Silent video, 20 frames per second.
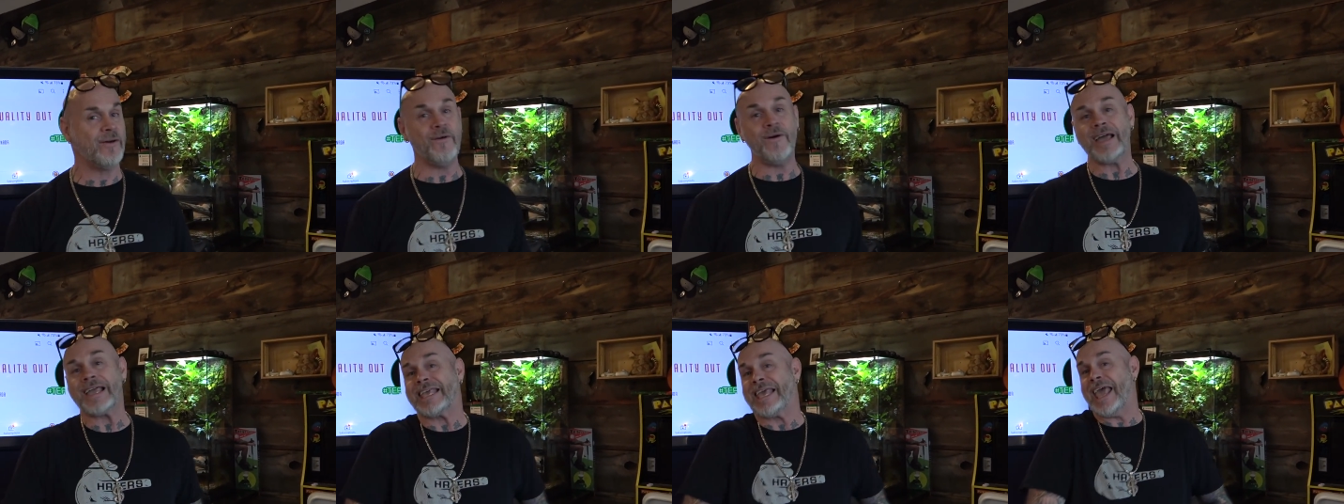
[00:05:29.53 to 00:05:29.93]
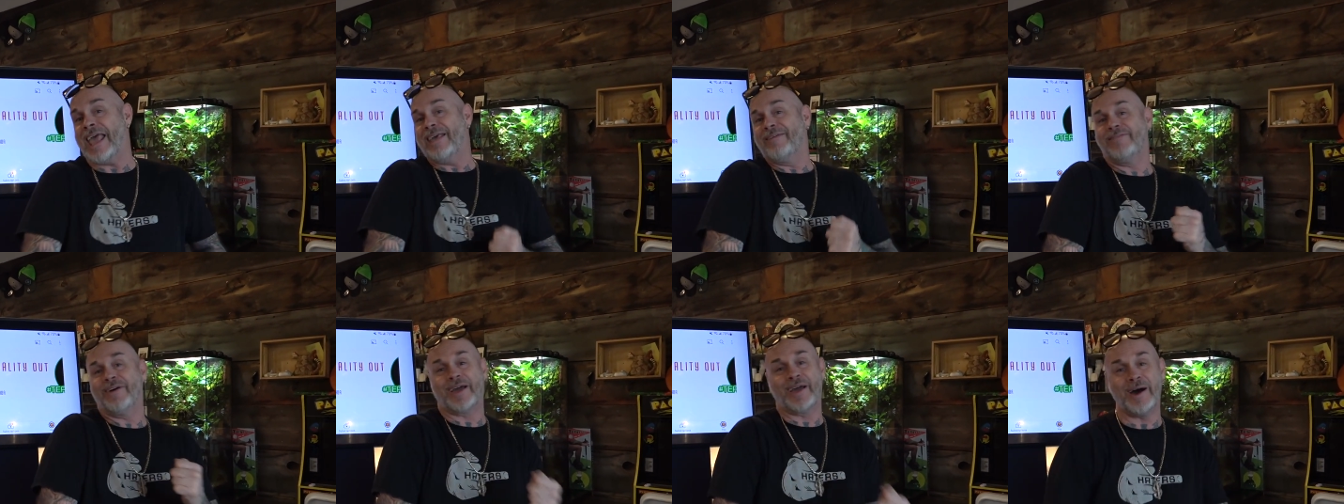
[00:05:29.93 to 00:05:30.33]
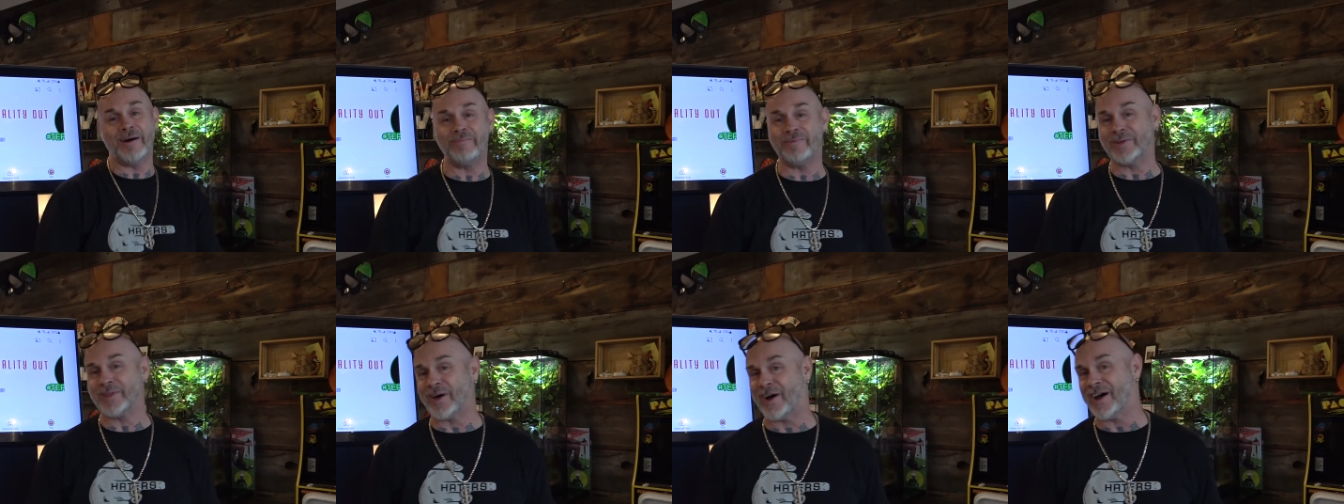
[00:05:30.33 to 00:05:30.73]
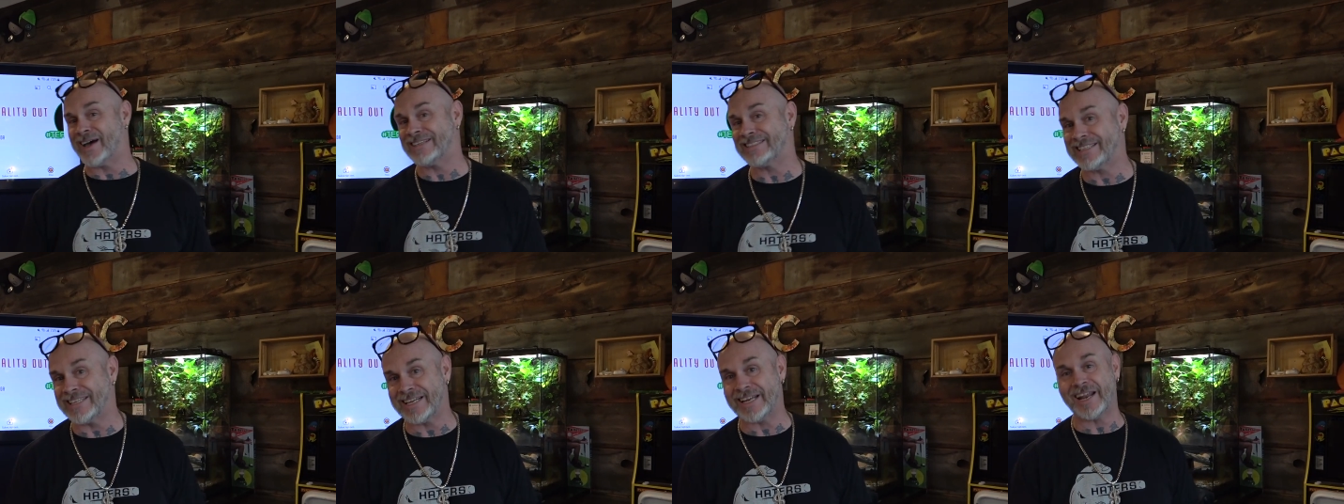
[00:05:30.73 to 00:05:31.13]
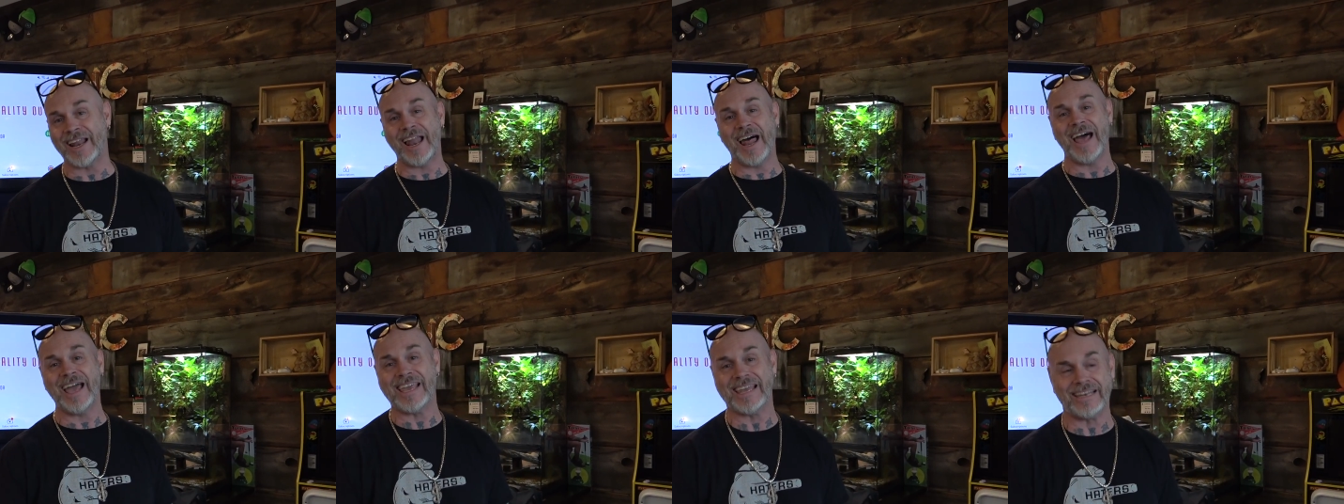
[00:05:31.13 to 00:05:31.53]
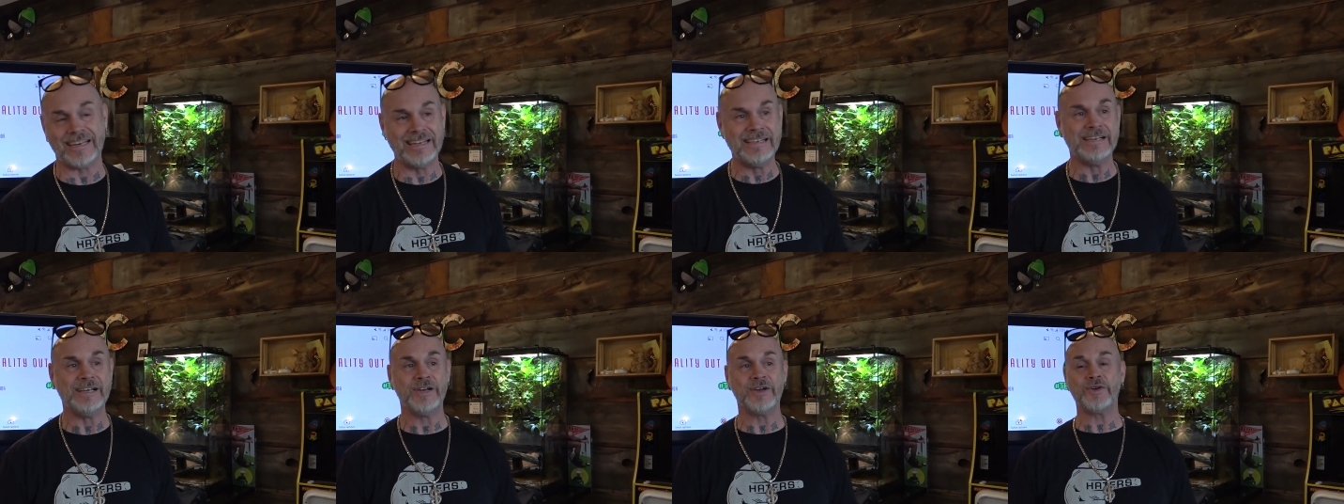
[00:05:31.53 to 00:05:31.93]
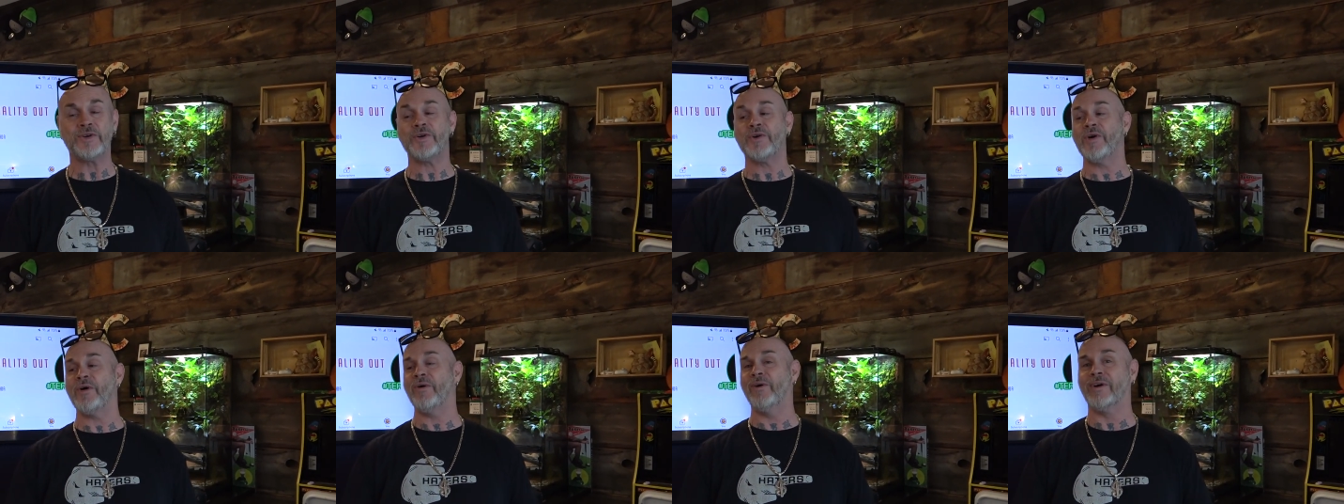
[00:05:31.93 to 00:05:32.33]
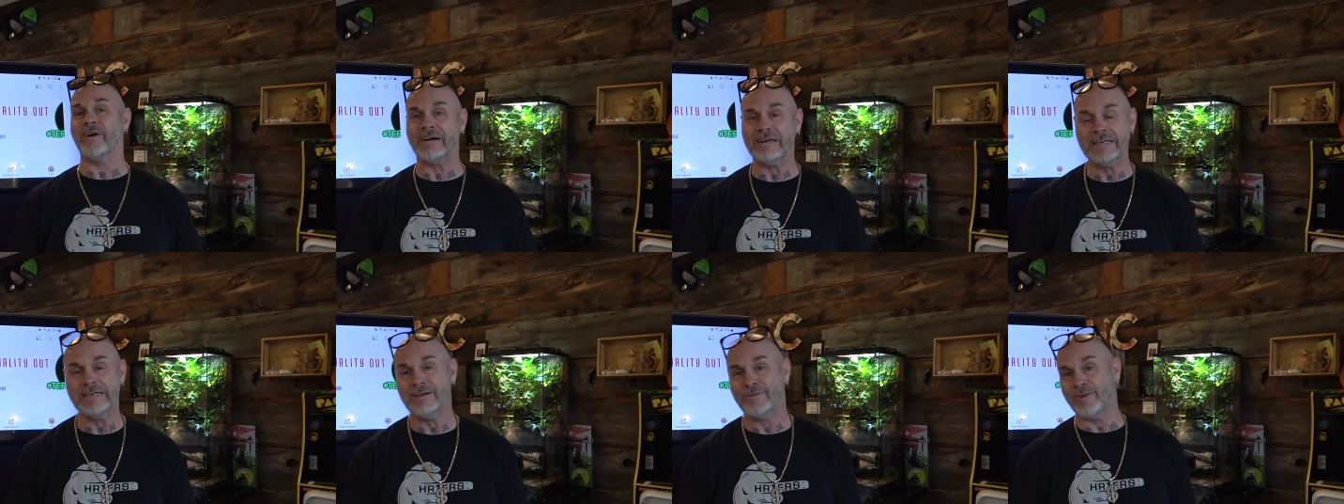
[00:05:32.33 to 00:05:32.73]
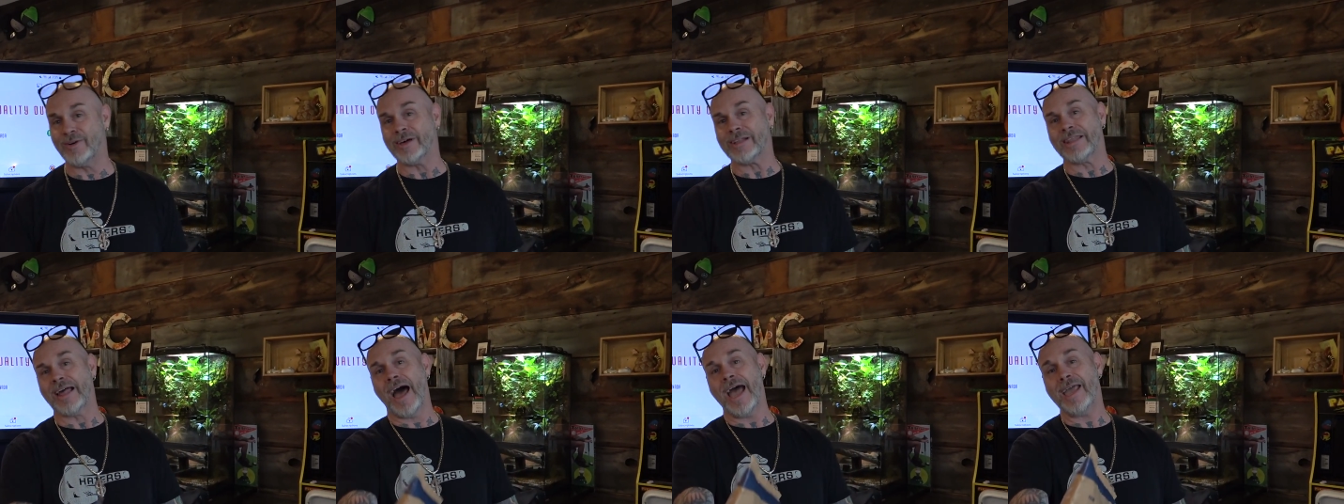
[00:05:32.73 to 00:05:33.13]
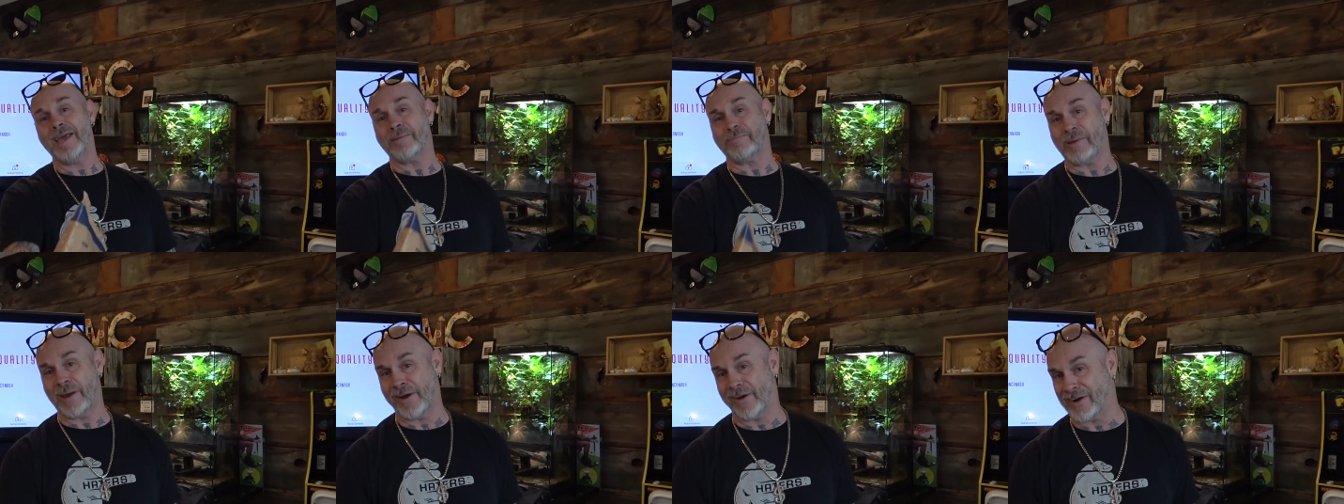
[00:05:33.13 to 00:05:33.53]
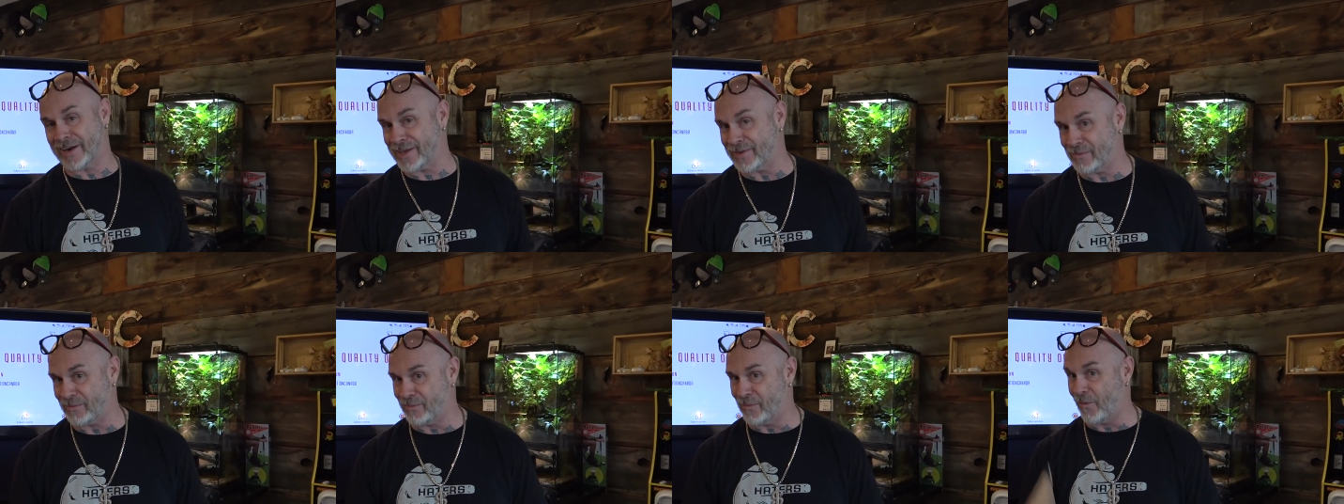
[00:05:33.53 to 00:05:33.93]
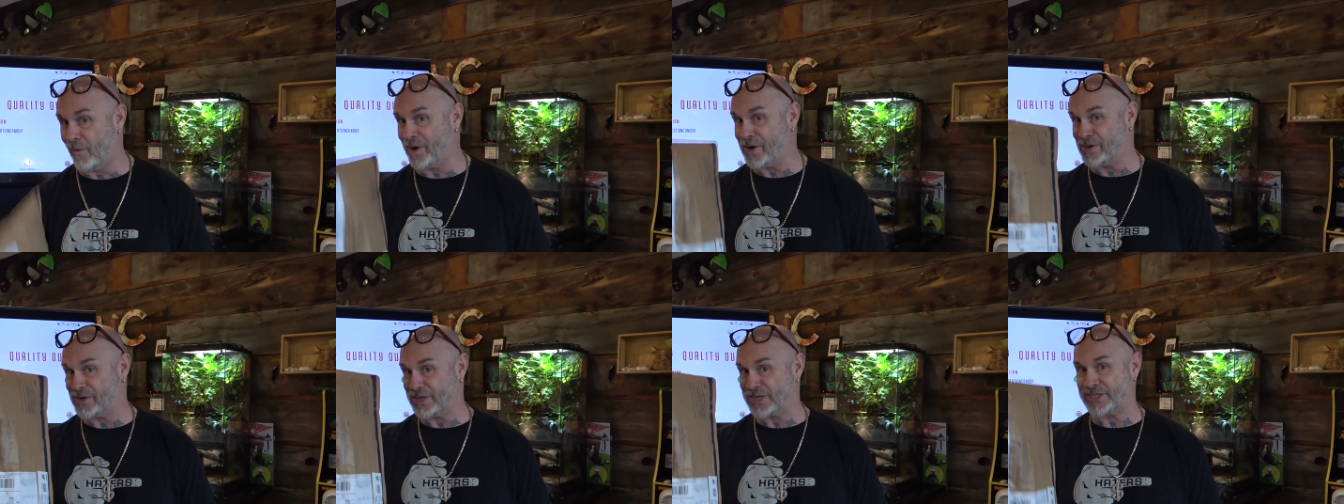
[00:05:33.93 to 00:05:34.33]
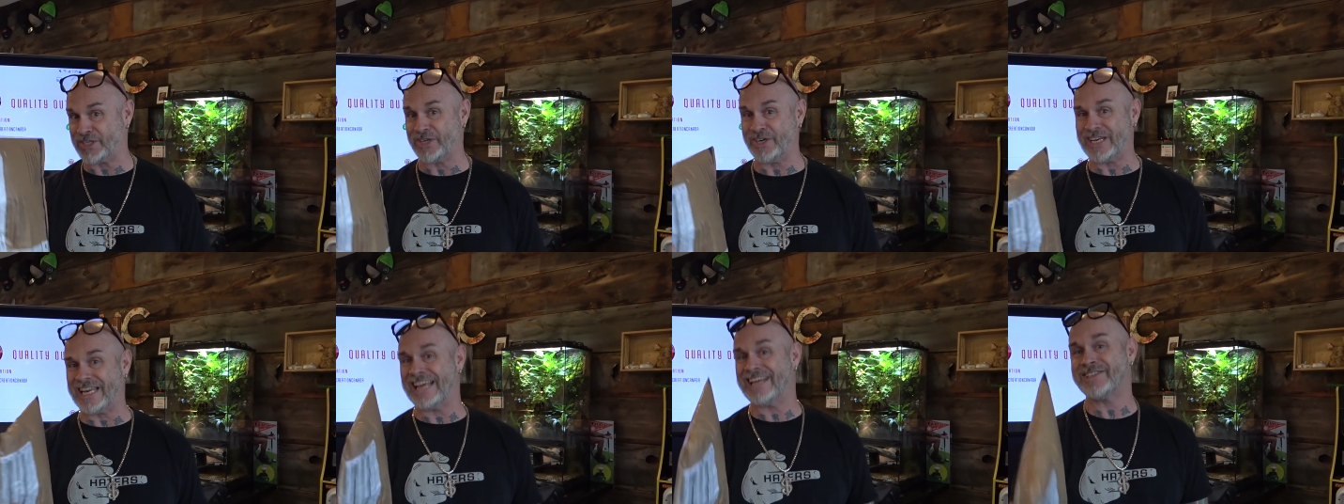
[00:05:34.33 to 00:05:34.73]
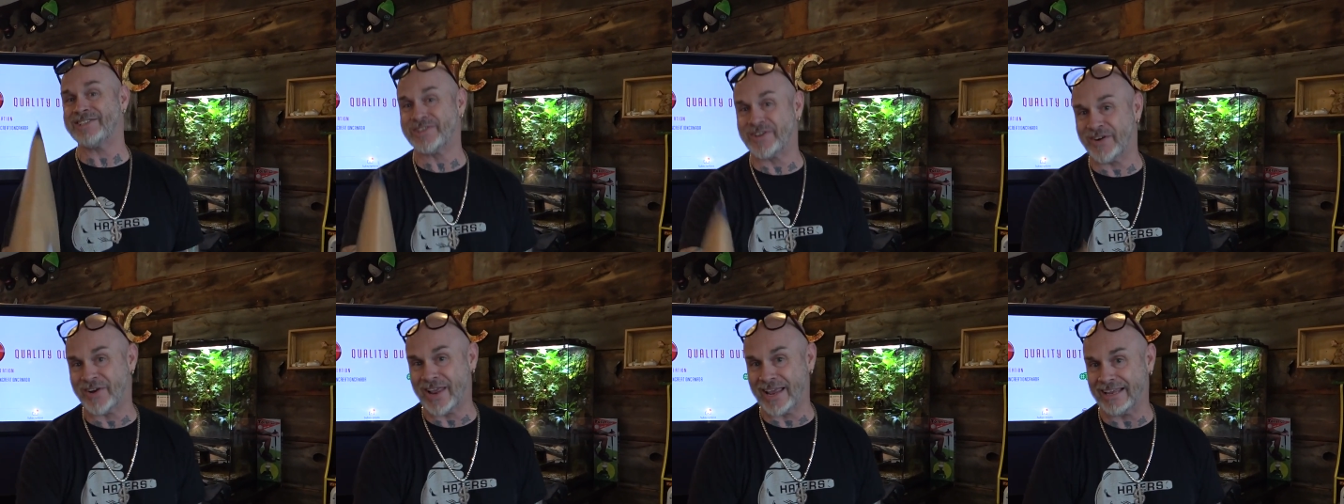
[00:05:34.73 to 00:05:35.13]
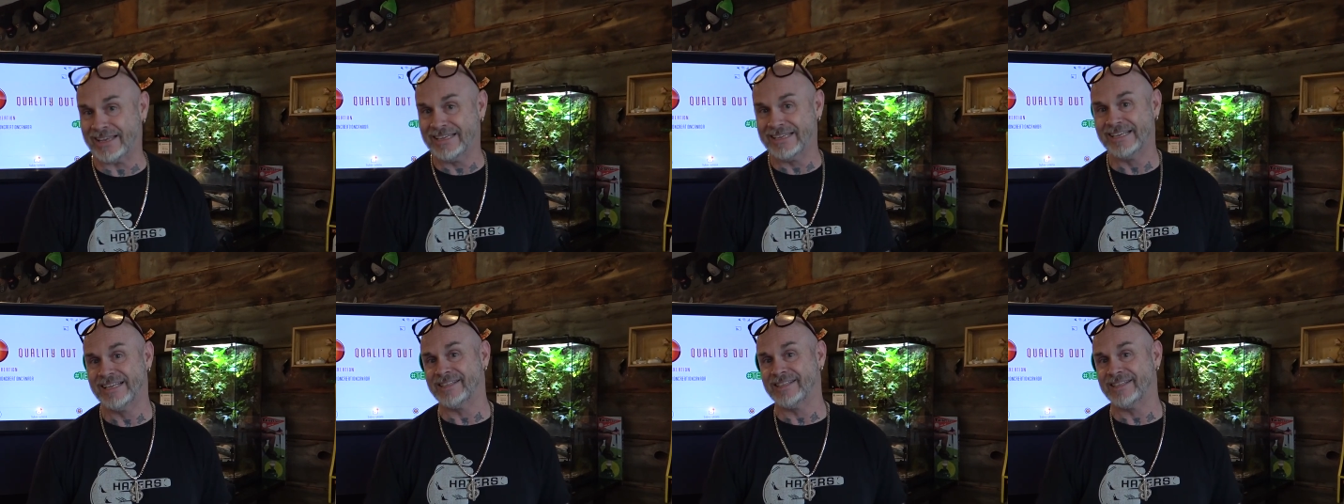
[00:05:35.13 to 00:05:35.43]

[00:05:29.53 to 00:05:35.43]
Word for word: Oh, I gave a couple to Austin and Lion. Cool. Well, Lion apparently wore your shirt yesterday.